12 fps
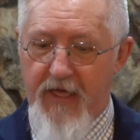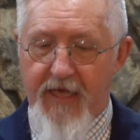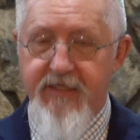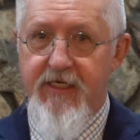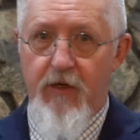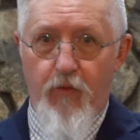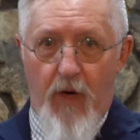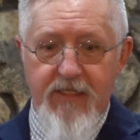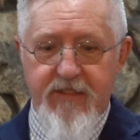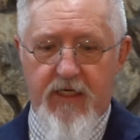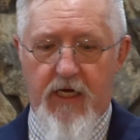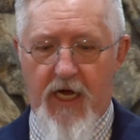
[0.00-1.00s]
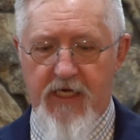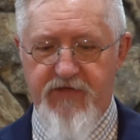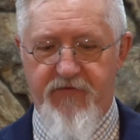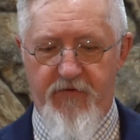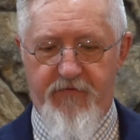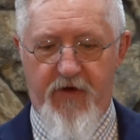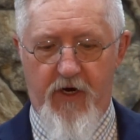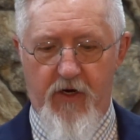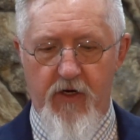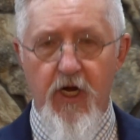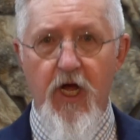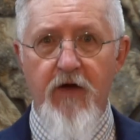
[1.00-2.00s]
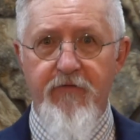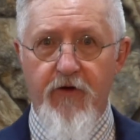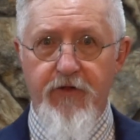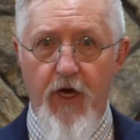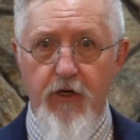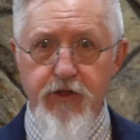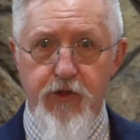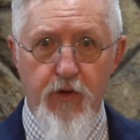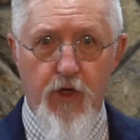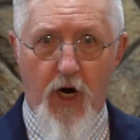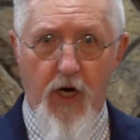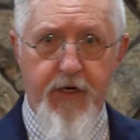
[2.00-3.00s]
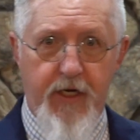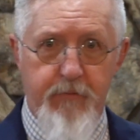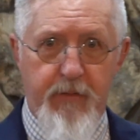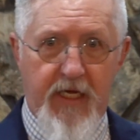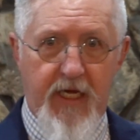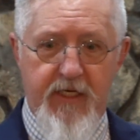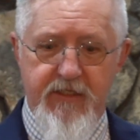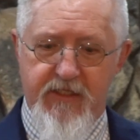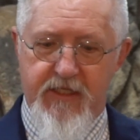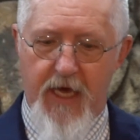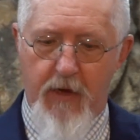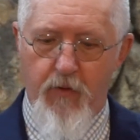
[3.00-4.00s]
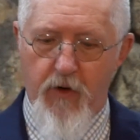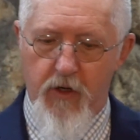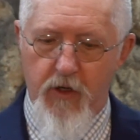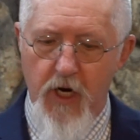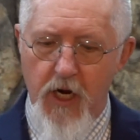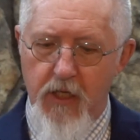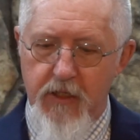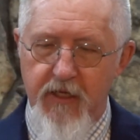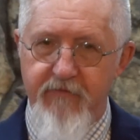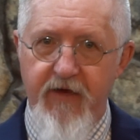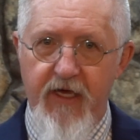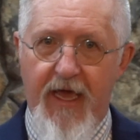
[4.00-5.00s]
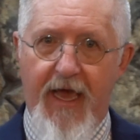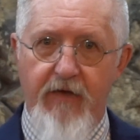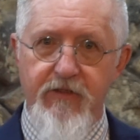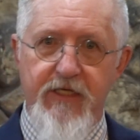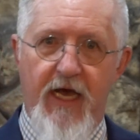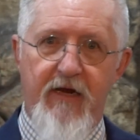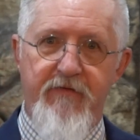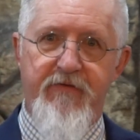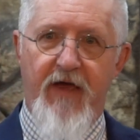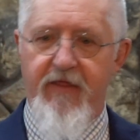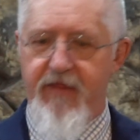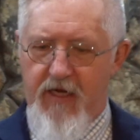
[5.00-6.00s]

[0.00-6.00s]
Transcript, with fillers: Yes, it was a cause for fear for those who guarded because they were living outside of faith.